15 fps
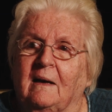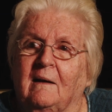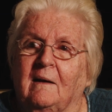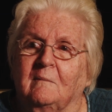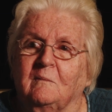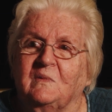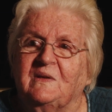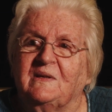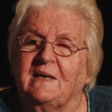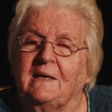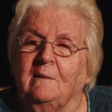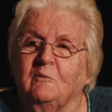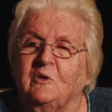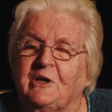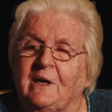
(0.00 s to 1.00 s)
um,
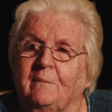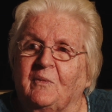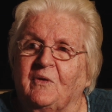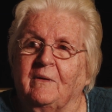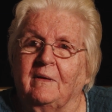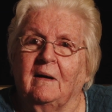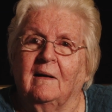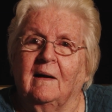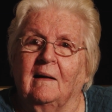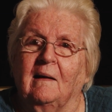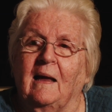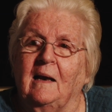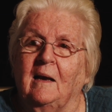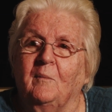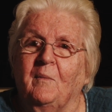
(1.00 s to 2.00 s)
steamships in
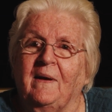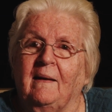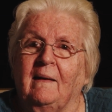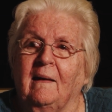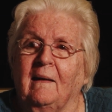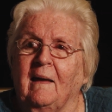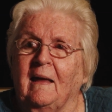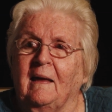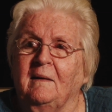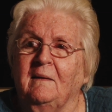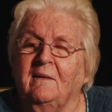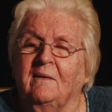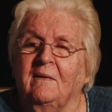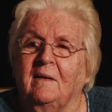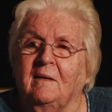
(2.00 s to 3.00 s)
Carlisle Bay
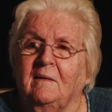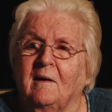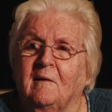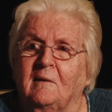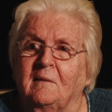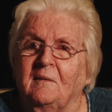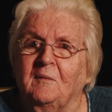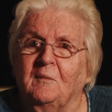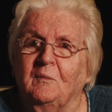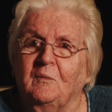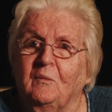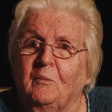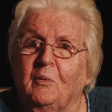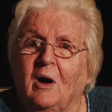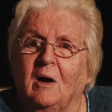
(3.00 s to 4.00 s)
into the town
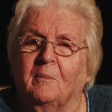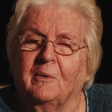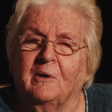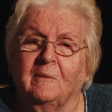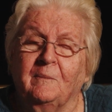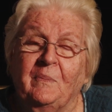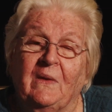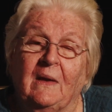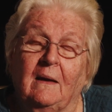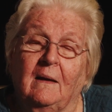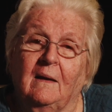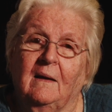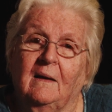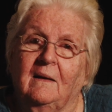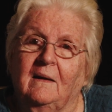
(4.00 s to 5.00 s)
proper.
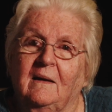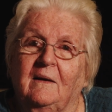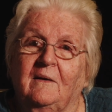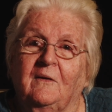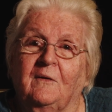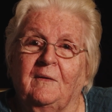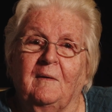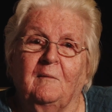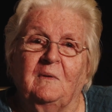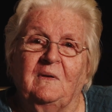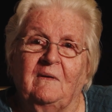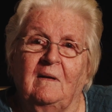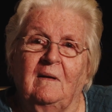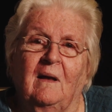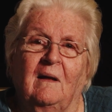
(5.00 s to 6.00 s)
though there
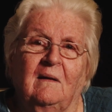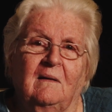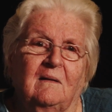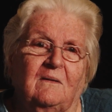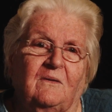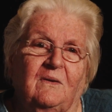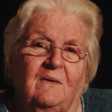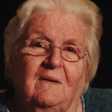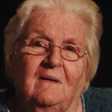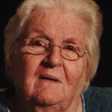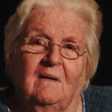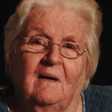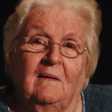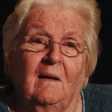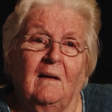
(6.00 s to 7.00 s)
was a lot,
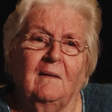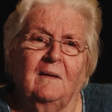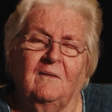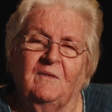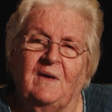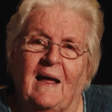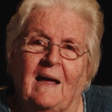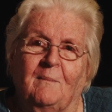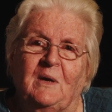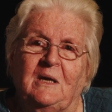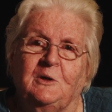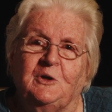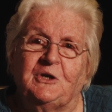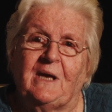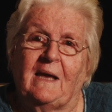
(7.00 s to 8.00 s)
a lot of
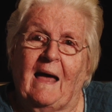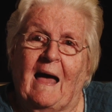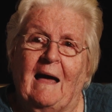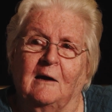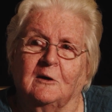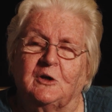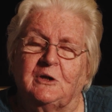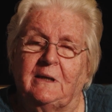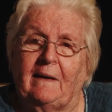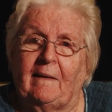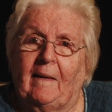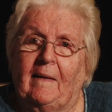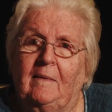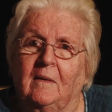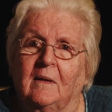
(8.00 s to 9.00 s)
damage
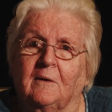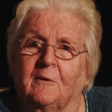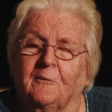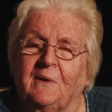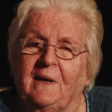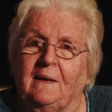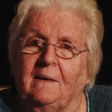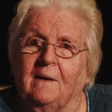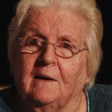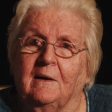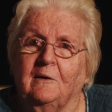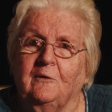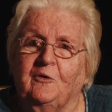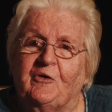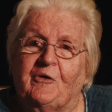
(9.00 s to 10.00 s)
actually in the
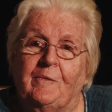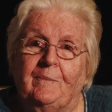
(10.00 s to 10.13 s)
careenage,